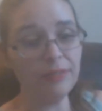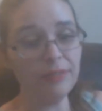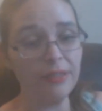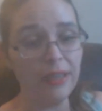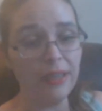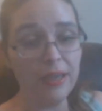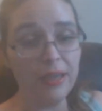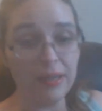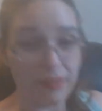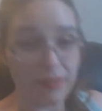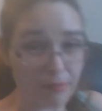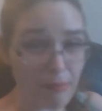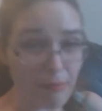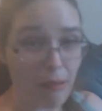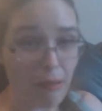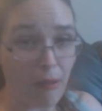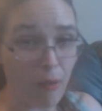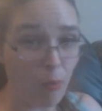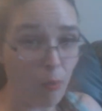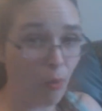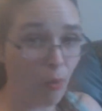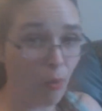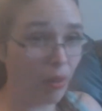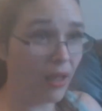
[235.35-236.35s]
Like
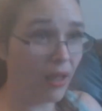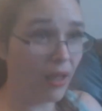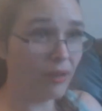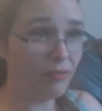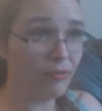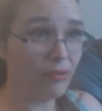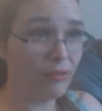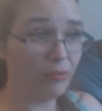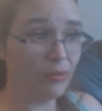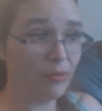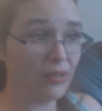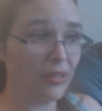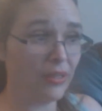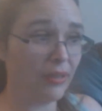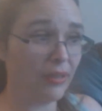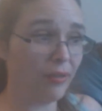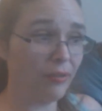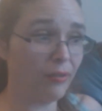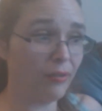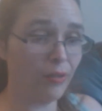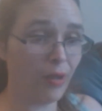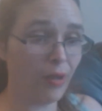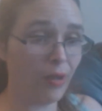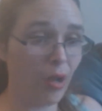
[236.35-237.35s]
a lot of it was like
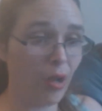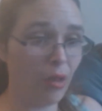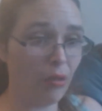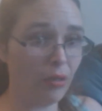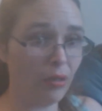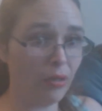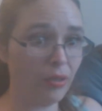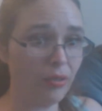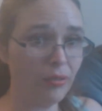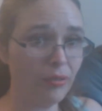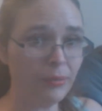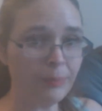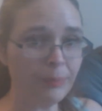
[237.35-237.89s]
under $1.